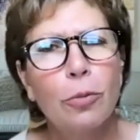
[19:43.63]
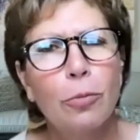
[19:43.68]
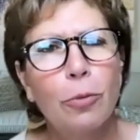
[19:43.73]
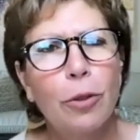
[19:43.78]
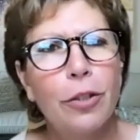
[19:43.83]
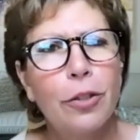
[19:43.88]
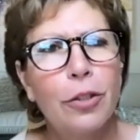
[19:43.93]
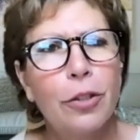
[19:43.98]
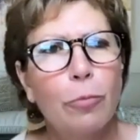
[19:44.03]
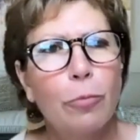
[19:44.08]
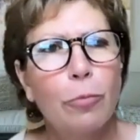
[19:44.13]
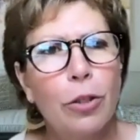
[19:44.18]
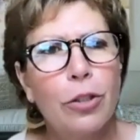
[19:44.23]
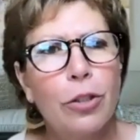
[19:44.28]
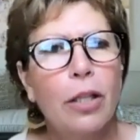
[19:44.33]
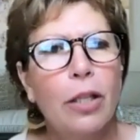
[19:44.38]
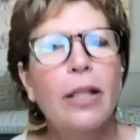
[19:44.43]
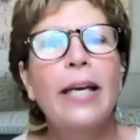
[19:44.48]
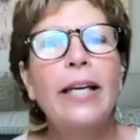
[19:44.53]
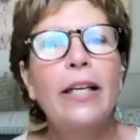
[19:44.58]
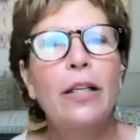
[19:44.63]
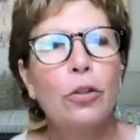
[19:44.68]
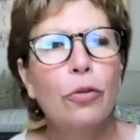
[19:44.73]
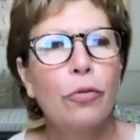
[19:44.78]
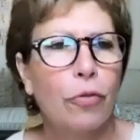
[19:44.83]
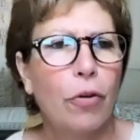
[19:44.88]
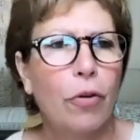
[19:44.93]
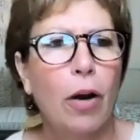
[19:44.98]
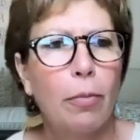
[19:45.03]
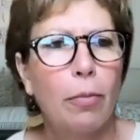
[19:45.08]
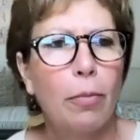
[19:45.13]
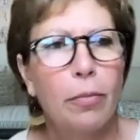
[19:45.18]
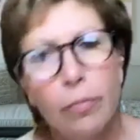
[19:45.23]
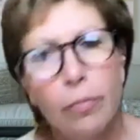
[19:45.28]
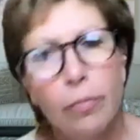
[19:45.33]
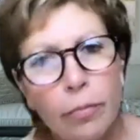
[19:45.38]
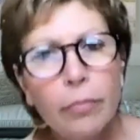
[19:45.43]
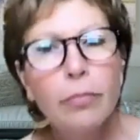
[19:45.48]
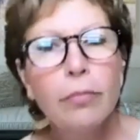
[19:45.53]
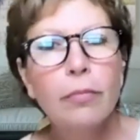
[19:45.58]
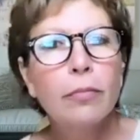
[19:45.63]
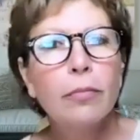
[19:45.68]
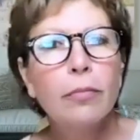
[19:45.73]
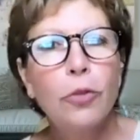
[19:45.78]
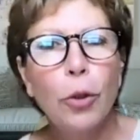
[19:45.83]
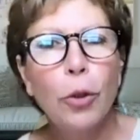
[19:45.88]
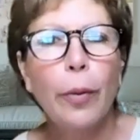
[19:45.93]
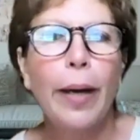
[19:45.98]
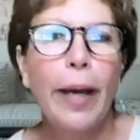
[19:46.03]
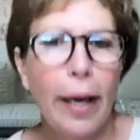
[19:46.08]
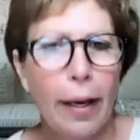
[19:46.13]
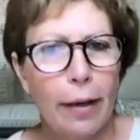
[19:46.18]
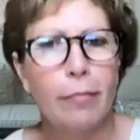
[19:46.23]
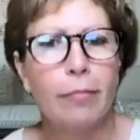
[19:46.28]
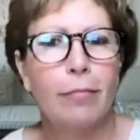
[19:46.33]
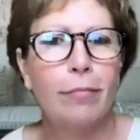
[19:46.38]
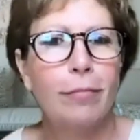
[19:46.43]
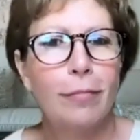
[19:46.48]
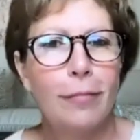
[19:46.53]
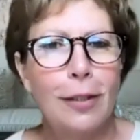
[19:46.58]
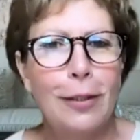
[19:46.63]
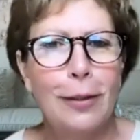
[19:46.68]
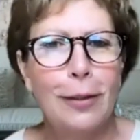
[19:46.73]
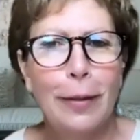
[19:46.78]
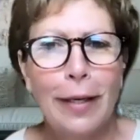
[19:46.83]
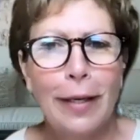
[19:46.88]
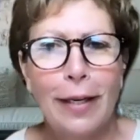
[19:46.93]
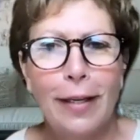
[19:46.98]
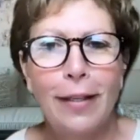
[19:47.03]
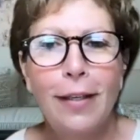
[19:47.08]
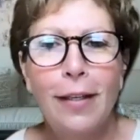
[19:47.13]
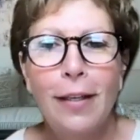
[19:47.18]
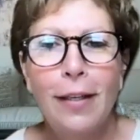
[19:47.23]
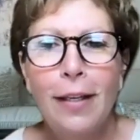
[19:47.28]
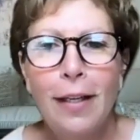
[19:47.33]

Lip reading: Where's the latest from Joanne, okay?